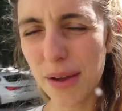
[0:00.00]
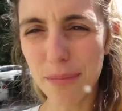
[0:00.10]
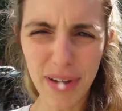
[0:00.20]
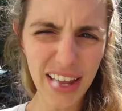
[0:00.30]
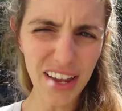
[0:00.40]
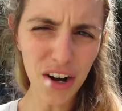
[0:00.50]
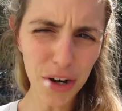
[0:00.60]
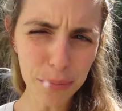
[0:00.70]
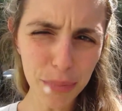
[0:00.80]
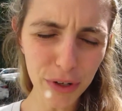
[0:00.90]
My
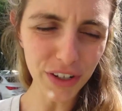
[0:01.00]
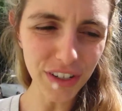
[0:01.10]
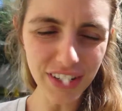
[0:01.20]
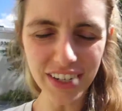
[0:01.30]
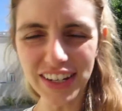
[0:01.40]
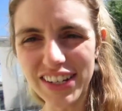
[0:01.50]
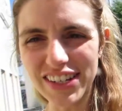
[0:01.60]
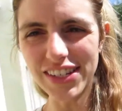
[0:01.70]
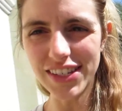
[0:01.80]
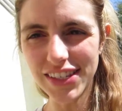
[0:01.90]
heartburn
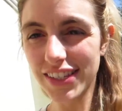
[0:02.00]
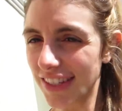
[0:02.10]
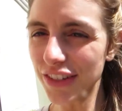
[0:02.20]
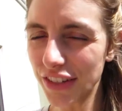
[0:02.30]
is still